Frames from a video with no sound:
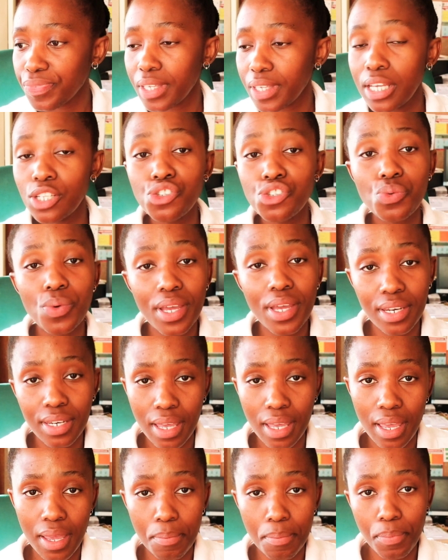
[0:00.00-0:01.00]
into
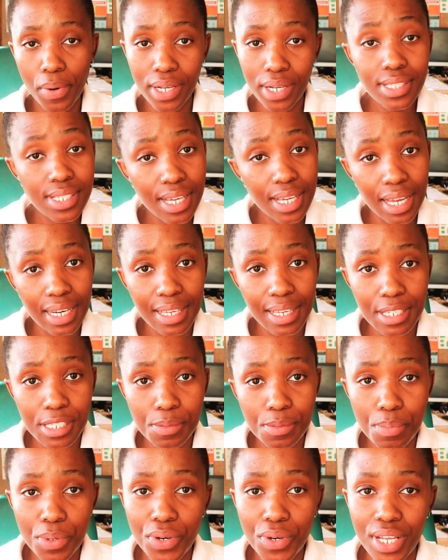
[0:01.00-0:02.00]
a practical
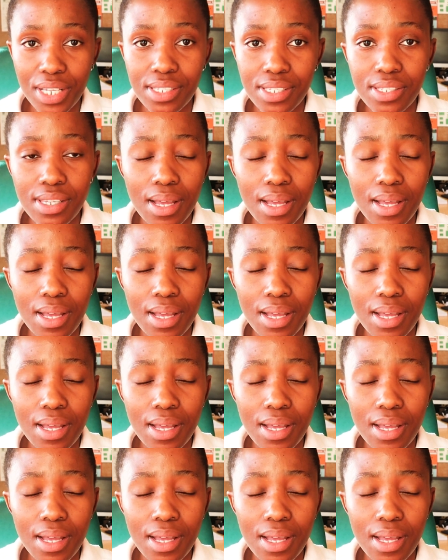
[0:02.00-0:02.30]
experience.